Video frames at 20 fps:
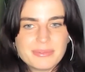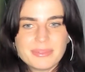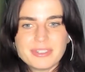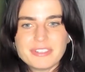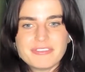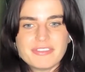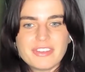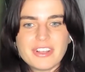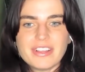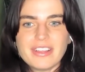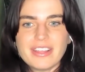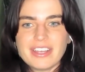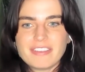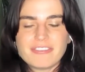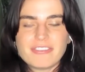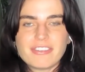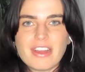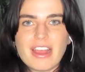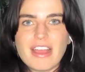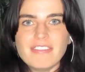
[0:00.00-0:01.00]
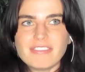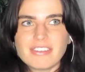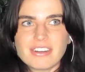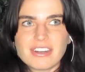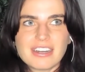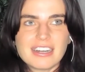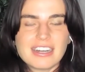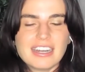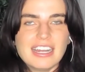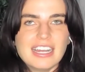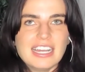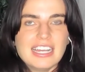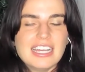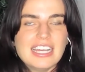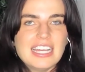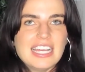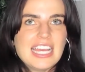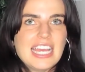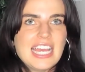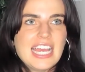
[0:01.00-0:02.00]
what felt like forever.
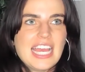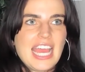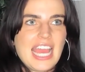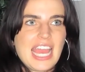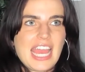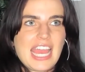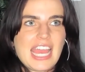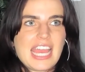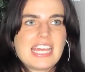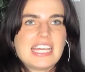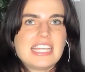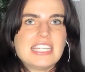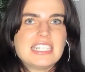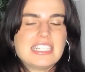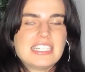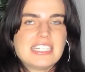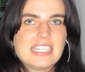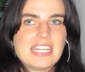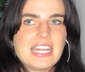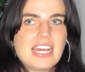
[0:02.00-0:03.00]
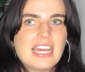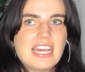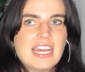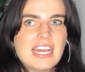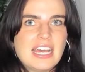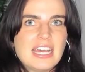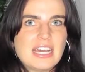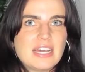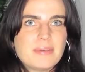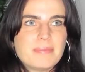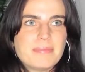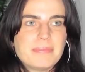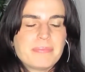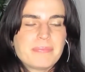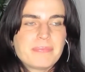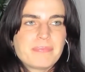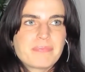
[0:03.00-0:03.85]
And, everyone